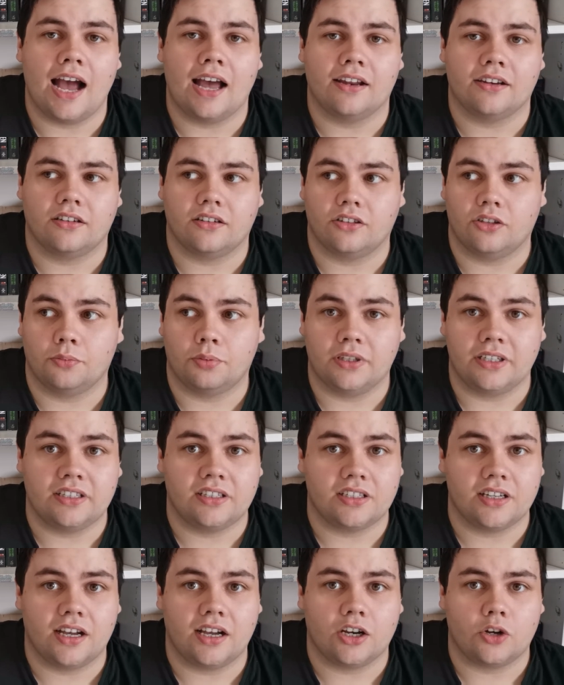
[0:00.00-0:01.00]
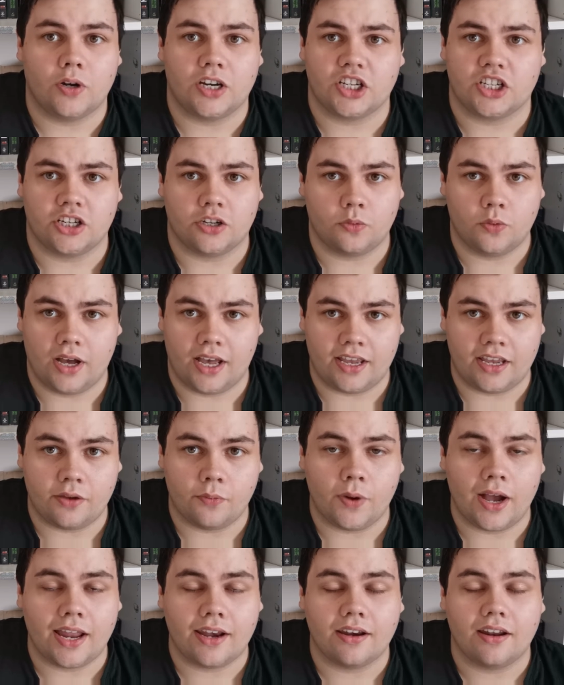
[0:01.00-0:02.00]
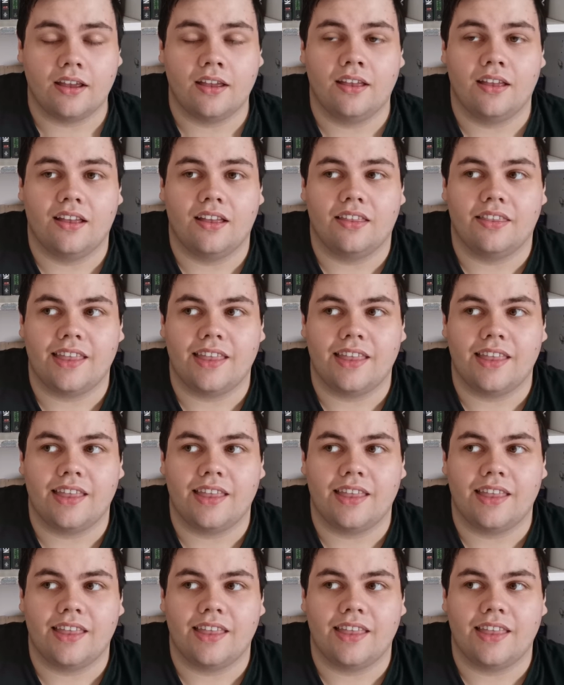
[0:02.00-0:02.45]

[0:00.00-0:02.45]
and the police are questioning where he went.